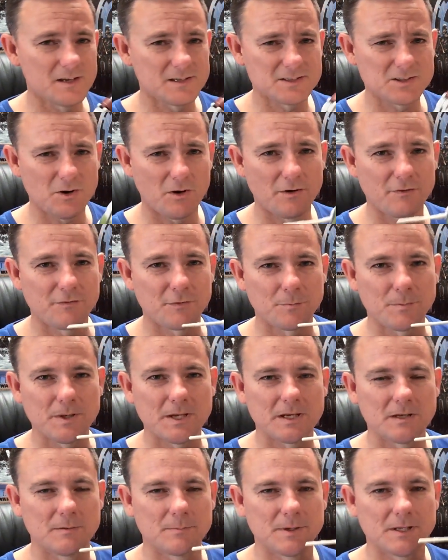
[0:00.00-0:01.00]
Sorry for
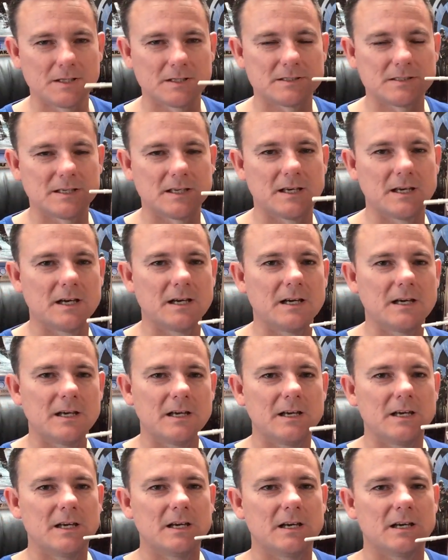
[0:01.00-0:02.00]
being a bit
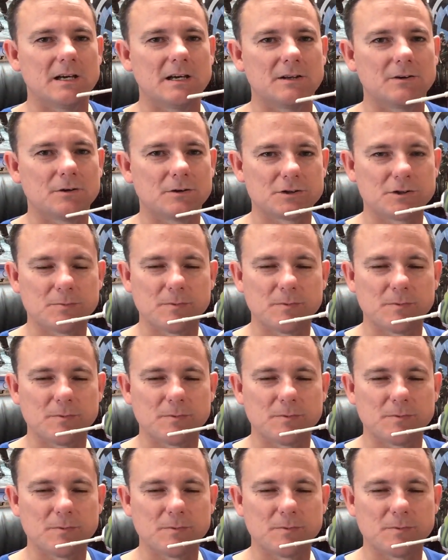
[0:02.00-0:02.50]
not